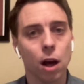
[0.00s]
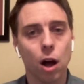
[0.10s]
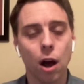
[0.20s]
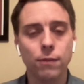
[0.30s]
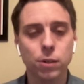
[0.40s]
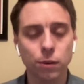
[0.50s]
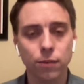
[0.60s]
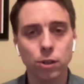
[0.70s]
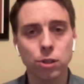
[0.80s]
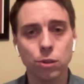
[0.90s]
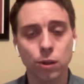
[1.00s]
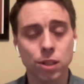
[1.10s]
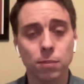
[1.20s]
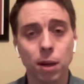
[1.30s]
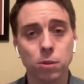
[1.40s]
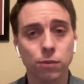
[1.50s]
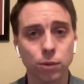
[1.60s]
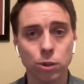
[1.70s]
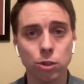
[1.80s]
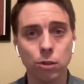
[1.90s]
often referred to or sometimes
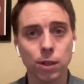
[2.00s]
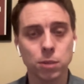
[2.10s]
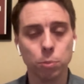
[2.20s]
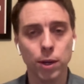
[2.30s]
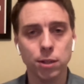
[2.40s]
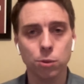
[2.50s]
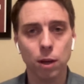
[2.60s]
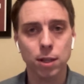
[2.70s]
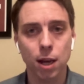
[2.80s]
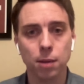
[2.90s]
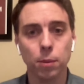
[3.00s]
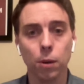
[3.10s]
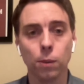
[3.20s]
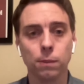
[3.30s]
referred to as Britain's Guantanamo.